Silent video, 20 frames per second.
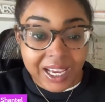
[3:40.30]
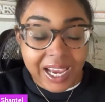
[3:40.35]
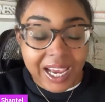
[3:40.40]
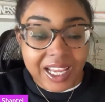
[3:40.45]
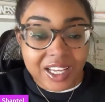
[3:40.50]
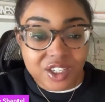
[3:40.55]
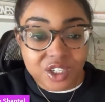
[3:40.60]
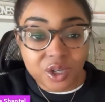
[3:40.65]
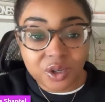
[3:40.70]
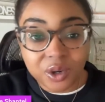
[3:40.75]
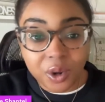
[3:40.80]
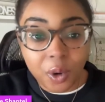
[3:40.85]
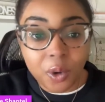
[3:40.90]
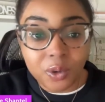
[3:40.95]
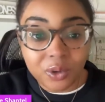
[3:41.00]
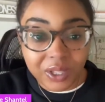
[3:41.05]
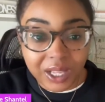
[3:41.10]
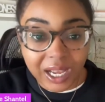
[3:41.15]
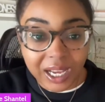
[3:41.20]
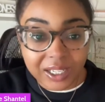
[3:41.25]
And to
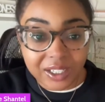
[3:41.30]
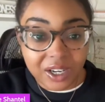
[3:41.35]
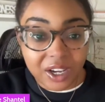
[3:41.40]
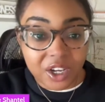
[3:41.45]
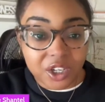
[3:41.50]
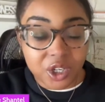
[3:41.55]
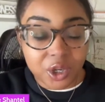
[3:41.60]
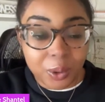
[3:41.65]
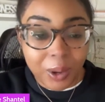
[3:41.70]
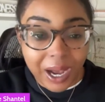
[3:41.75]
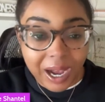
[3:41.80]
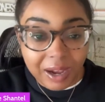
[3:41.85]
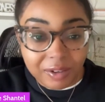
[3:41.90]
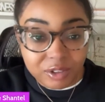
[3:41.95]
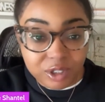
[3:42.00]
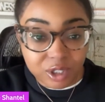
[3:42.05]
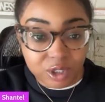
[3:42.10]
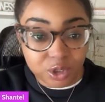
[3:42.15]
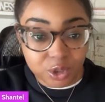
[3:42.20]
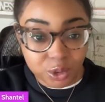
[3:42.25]
know that, you have
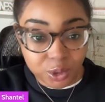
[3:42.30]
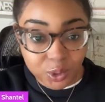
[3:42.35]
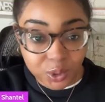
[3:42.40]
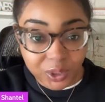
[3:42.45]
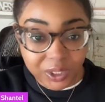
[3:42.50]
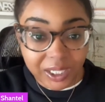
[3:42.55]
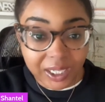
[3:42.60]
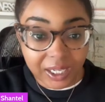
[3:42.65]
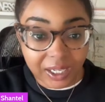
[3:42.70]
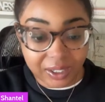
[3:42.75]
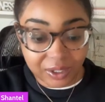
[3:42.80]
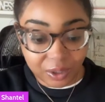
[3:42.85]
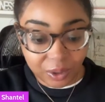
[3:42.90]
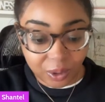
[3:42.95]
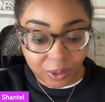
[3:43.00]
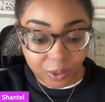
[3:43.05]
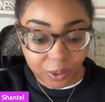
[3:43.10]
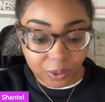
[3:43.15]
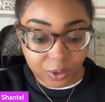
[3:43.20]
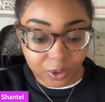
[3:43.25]
to truly
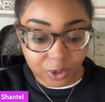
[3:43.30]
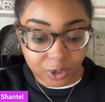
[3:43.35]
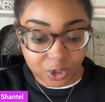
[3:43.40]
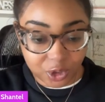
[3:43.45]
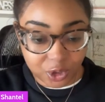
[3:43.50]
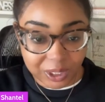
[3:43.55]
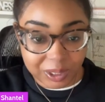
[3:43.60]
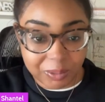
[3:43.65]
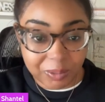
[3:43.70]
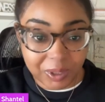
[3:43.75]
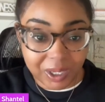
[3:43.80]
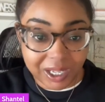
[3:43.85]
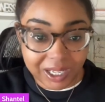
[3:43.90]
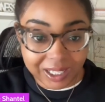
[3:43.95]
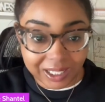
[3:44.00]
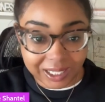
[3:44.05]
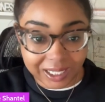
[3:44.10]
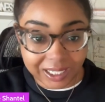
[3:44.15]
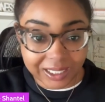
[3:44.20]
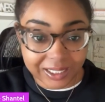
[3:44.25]
know your dream
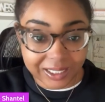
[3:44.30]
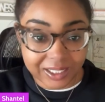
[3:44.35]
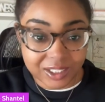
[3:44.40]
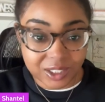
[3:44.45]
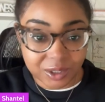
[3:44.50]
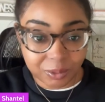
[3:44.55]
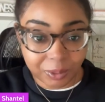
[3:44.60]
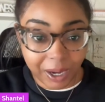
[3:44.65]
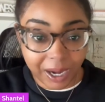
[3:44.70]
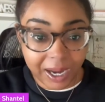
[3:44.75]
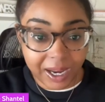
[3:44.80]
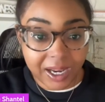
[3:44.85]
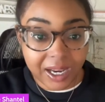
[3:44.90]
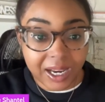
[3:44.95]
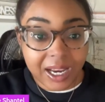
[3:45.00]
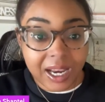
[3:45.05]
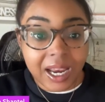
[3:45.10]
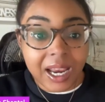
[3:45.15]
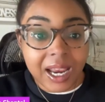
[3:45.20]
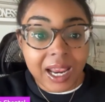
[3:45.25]
clients, right?
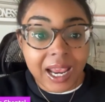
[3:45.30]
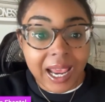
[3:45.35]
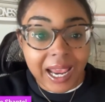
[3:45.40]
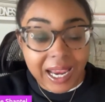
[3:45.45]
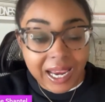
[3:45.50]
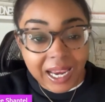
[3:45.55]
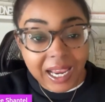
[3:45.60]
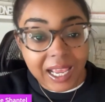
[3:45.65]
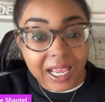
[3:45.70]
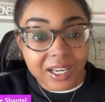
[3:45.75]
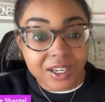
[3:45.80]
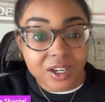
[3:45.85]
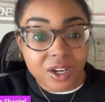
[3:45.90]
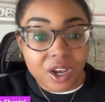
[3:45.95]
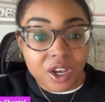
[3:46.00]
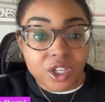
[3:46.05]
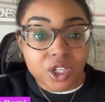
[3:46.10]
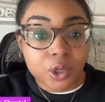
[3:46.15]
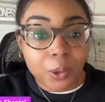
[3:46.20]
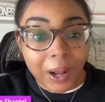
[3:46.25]
And
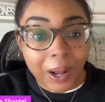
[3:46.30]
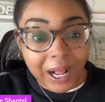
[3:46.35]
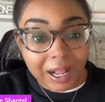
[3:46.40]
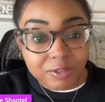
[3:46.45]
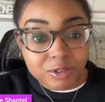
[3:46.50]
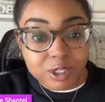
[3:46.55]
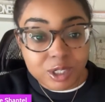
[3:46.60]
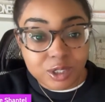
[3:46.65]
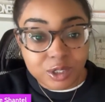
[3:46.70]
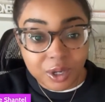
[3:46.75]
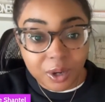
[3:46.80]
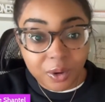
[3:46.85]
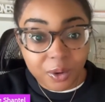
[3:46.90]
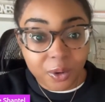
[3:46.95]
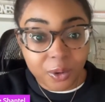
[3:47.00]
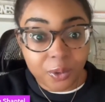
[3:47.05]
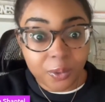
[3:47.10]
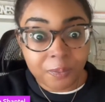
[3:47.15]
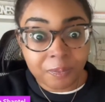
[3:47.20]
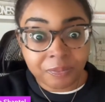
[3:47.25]
you have to
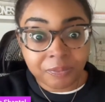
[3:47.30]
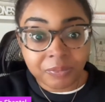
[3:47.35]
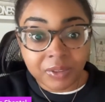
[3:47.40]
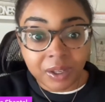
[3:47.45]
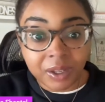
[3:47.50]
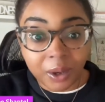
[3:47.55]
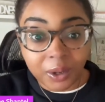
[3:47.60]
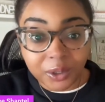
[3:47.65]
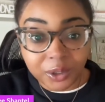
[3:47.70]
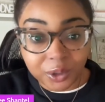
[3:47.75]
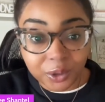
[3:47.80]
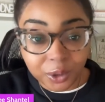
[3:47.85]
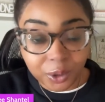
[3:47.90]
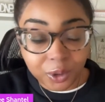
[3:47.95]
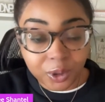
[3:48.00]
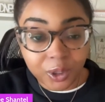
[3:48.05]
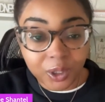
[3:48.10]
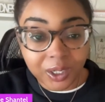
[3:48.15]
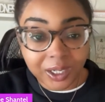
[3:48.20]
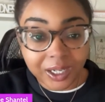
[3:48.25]
know
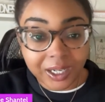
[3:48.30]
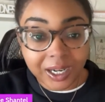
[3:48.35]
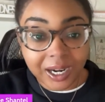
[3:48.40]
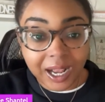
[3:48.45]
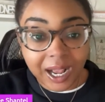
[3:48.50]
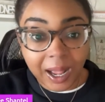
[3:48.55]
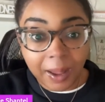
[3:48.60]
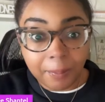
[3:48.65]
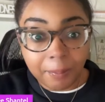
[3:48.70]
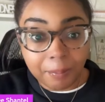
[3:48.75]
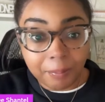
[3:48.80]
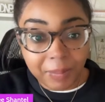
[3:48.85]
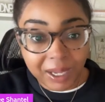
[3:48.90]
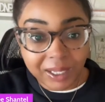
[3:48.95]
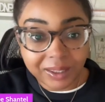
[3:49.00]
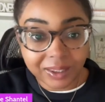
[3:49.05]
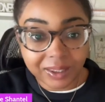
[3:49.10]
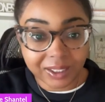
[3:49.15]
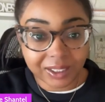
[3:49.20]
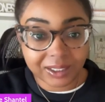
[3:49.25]
your
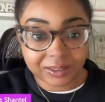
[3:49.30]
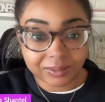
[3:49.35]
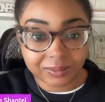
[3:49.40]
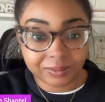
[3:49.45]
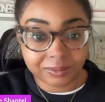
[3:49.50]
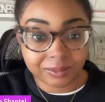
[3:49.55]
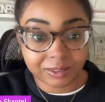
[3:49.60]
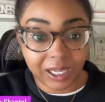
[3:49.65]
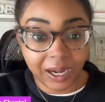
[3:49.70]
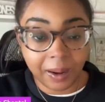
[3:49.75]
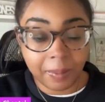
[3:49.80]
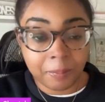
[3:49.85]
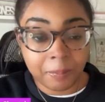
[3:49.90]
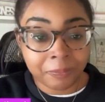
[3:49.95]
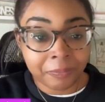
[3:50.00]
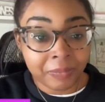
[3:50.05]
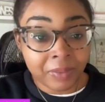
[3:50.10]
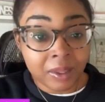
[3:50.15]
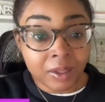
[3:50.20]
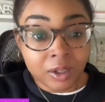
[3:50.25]
method, right?
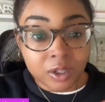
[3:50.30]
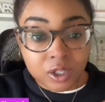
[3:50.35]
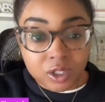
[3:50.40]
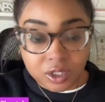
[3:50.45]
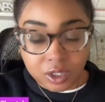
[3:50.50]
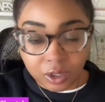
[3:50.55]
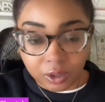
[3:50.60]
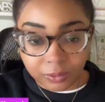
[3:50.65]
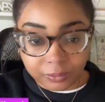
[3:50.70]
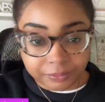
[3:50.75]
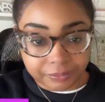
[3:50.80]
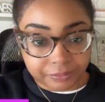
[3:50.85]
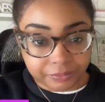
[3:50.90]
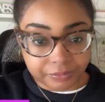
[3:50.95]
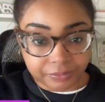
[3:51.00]
So,